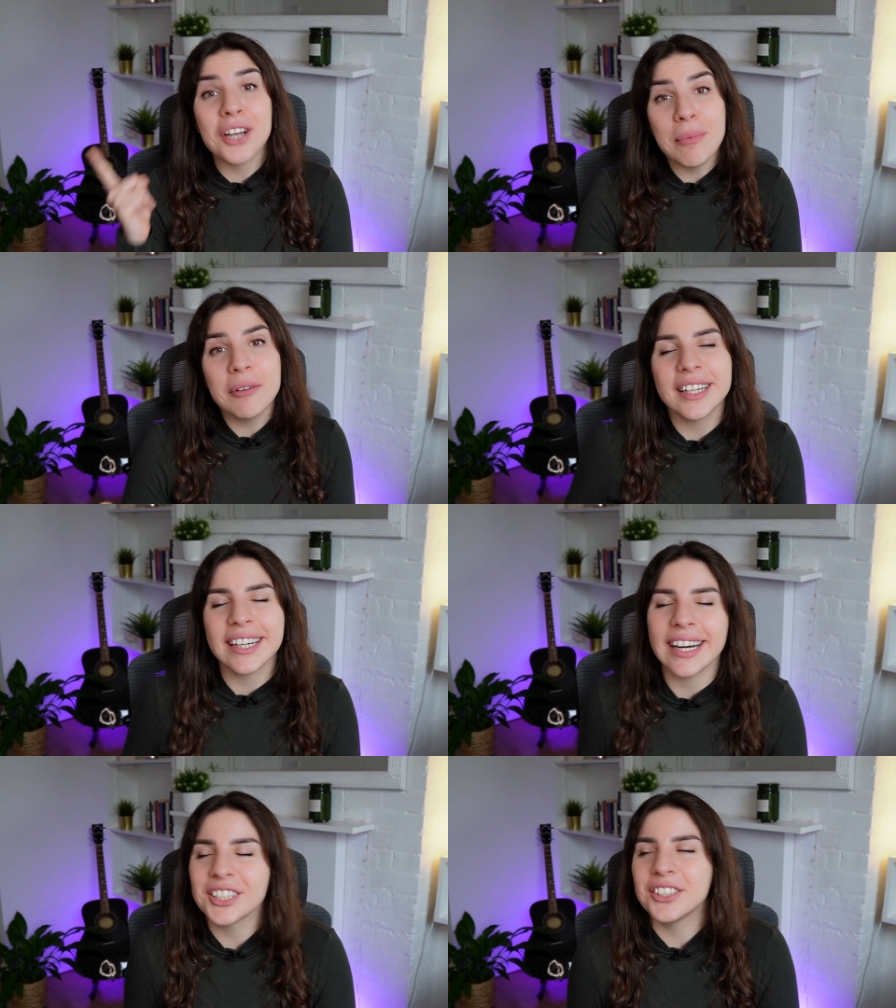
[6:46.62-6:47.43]
top of
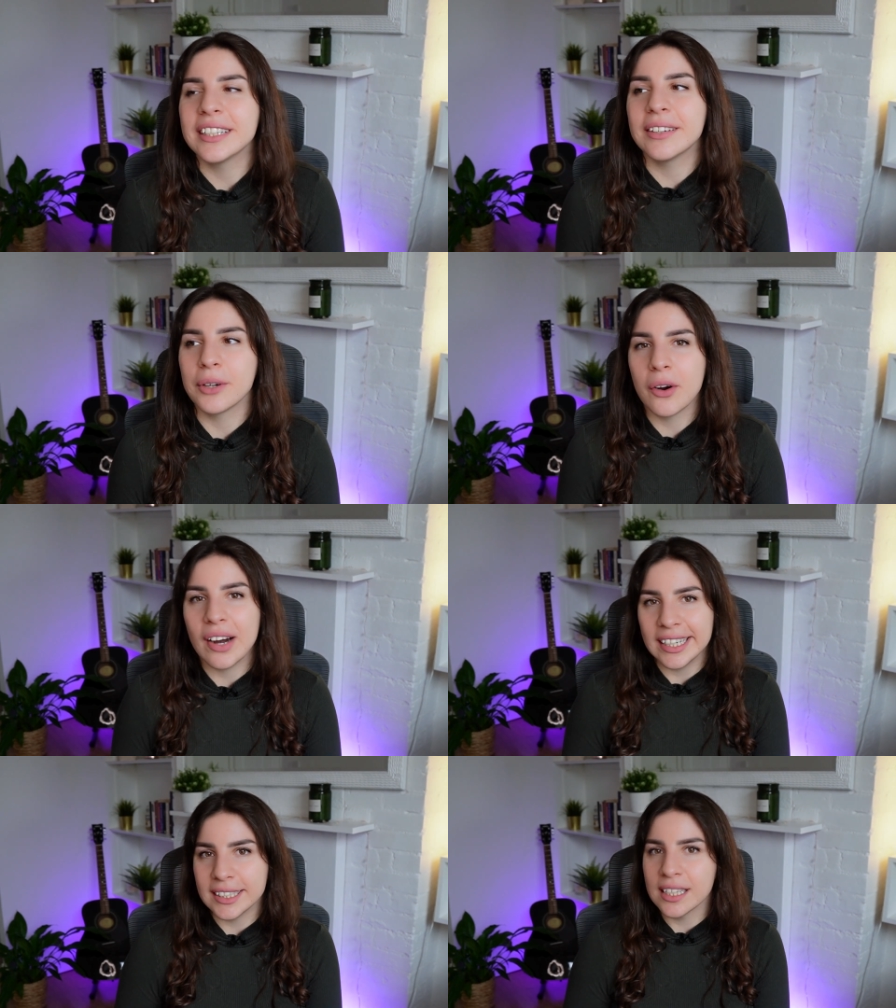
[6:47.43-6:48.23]
that, it actually
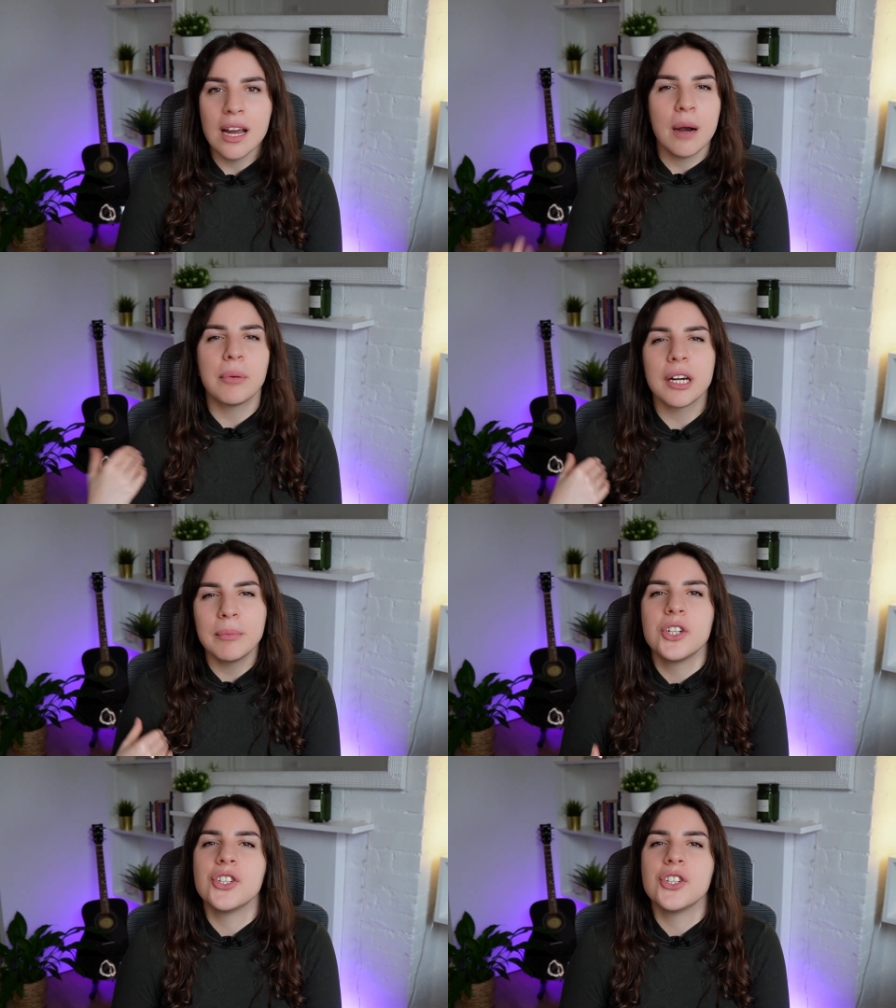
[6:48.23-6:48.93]
requires pretty much